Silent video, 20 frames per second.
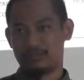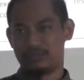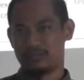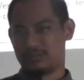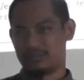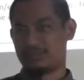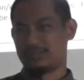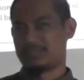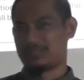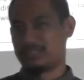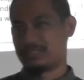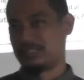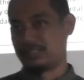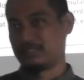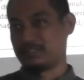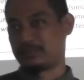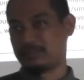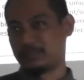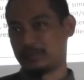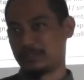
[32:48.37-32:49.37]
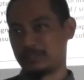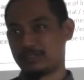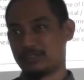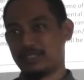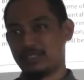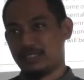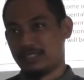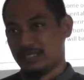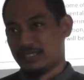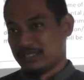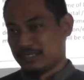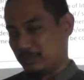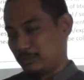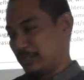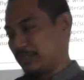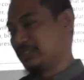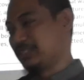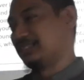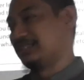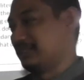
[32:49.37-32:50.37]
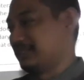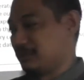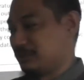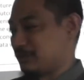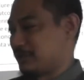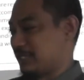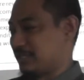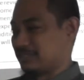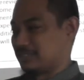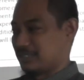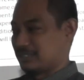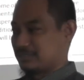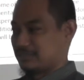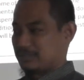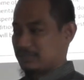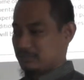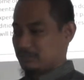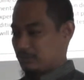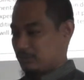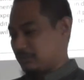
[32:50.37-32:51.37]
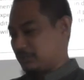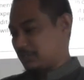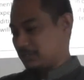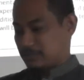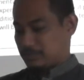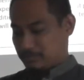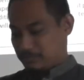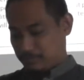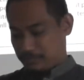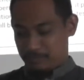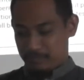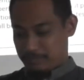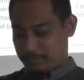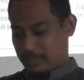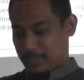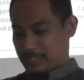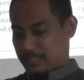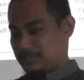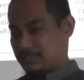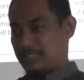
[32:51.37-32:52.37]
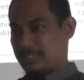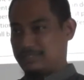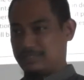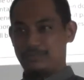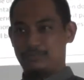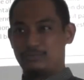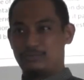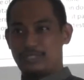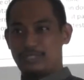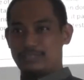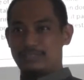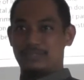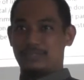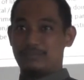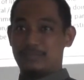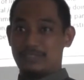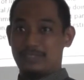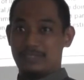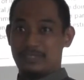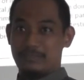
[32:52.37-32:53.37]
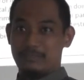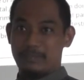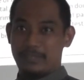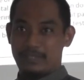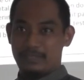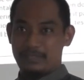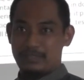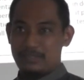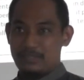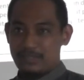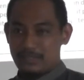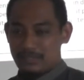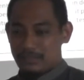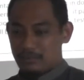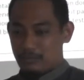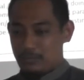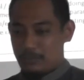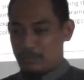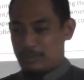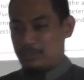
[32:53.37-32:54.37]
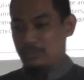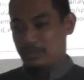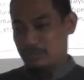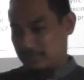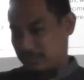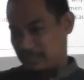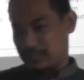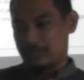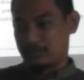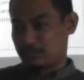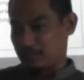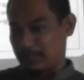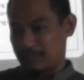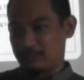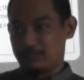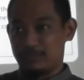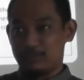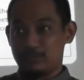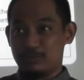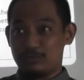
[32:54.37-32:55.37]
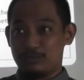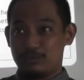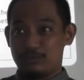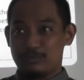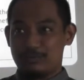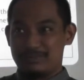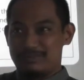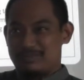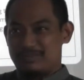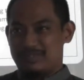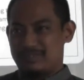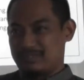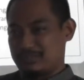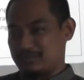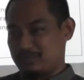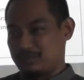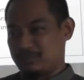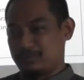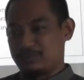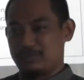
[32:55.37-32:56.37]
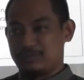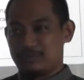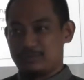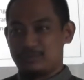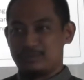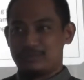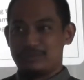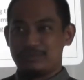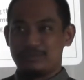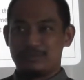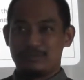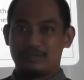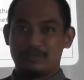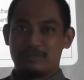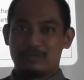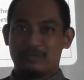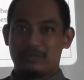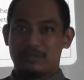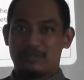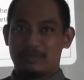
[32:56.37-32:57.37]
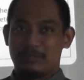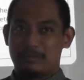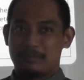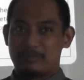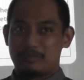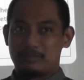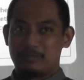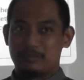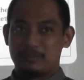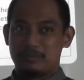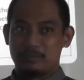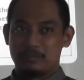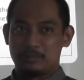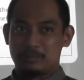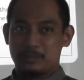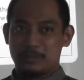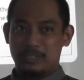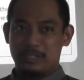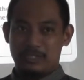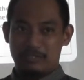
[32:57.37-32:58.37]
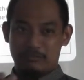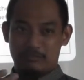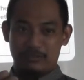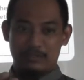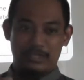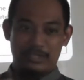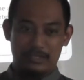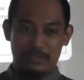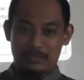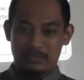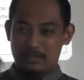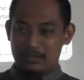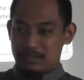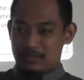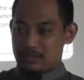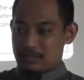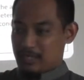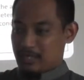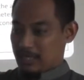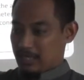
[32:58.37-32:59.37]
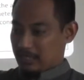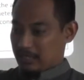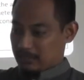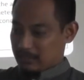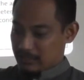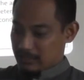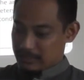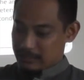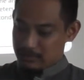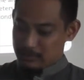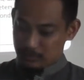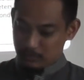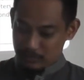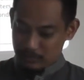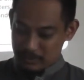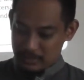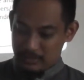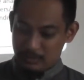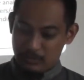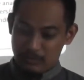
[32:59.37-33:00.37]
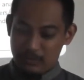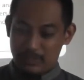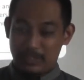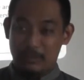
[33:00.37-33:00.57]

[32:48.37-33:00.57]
You understand that? Because simulation you just press and you get something, right? But we will not trust whatever you do. You do not deliver that. I totally know what